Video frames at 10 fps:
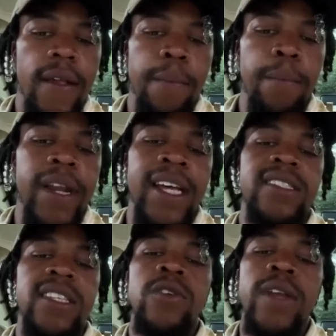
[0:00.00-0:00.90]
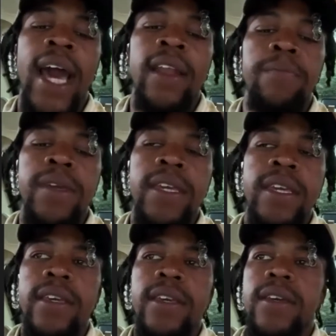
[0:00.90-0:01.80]
But I still got to be
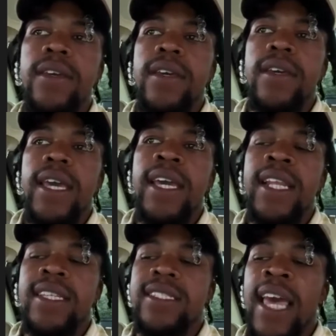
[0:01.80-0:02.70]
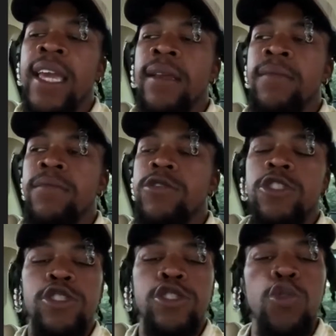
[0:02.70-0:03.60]
in the same
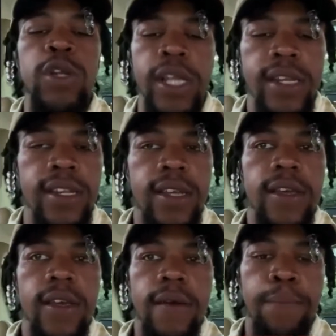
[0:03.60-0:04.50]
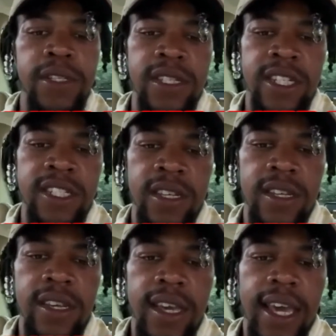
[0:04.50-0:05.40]
student position,
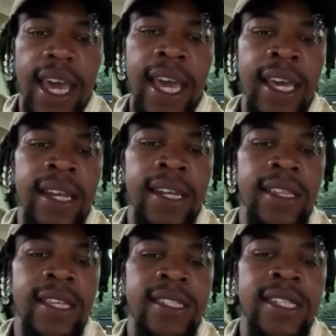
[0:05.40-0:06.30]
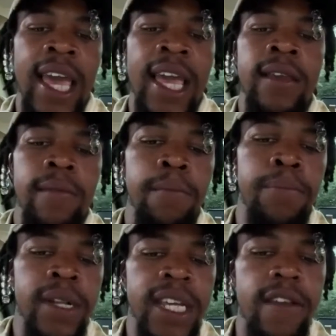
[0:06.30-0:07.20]
and the same
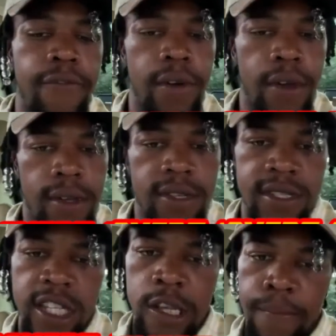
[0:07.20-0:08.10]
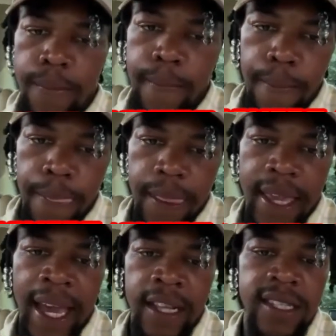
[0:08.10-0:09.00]
belief system got
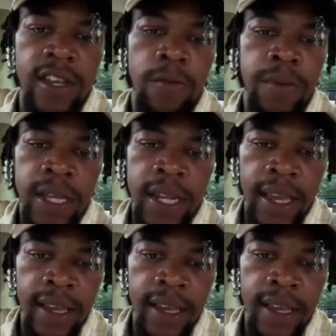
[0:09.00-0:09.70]
to still be there.